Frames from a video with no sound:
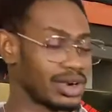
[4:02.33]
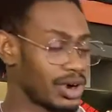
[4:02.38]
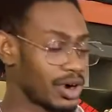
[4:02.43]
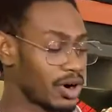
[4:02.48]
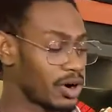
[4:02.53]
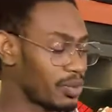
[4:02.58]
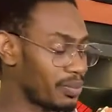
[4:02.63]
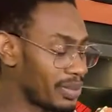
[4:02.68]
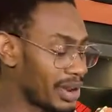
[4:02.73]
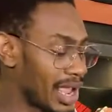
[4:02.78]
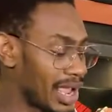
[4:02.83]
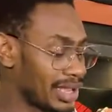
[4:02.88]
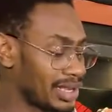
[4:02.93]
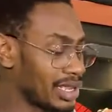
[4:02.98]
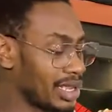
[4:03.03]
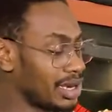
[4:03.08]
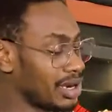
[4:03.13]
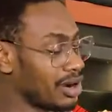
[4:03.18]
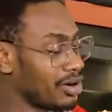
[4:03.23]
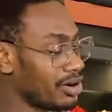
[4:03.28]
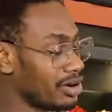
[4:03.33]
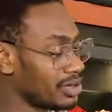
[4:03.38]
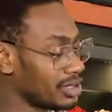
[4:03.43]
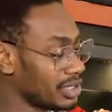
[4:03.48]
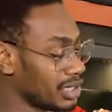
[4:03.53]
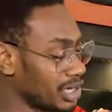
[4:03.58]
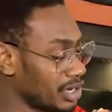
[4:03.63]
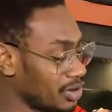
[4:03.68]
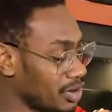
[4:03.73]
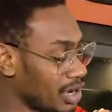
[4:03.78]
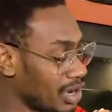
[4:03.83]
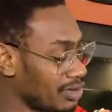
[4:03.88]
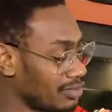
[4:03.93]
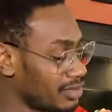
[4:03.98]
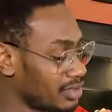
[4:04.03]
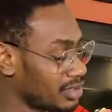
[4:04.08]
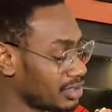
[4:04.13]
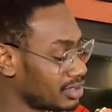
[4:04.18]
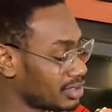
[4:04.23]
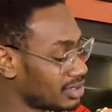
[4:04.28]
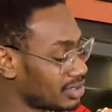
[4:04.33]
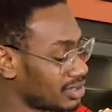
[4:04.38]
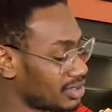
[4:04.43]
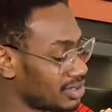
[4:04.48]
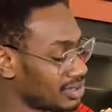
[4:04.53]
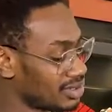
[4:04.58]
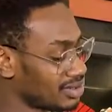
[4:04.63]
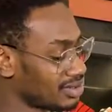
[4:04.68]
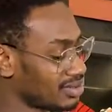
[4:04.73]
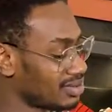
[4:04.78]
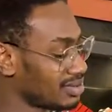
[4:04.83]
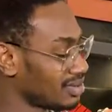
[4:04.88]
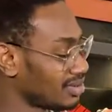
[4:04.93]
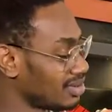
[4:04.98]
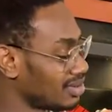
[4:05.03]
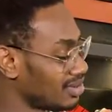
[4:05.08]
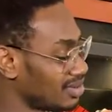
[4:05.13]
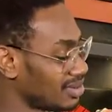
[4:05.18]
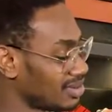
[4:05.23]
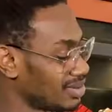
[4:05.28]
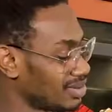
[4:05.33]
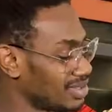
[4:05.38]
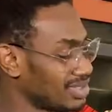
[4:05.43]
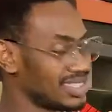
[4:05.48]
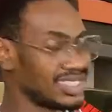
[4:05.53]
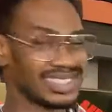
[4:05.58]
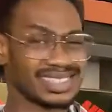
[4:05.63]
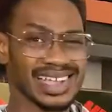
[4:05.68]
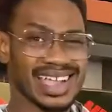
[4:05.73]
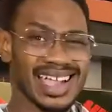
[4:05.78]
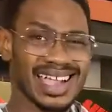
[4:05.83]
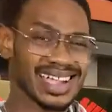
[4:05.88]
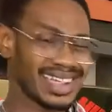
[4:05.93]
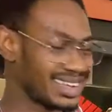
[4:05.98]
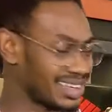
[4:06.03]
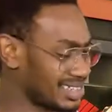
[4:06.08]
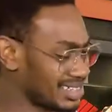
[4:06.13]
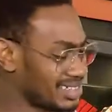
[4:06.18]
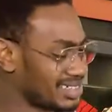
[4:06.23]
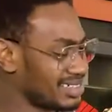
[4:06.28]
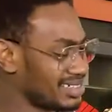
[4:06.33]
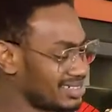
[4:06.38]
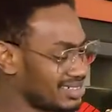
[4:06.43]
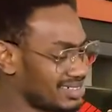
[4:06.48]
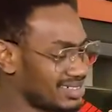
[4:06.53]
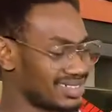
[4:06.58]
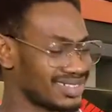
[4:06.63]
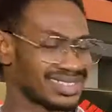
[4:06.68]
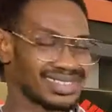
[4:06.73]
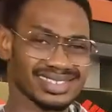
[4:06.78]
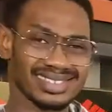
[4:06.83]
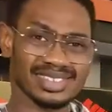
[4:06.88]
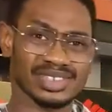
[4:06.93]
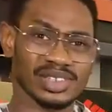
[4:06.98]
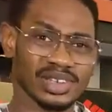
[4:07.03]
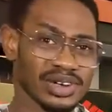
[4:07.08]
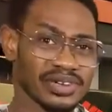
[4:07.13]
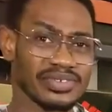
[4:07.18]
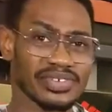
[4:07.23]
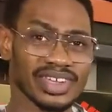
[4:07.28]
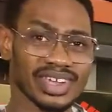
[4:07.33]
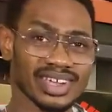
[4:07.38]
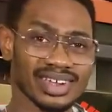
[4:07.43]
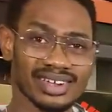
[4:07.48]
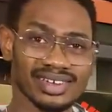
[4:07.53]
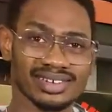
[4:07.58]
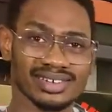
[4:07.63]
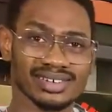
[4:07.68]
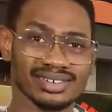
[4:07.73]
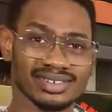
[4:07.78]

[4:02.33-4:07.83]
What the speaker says: Then around here you have this design, this stuff here,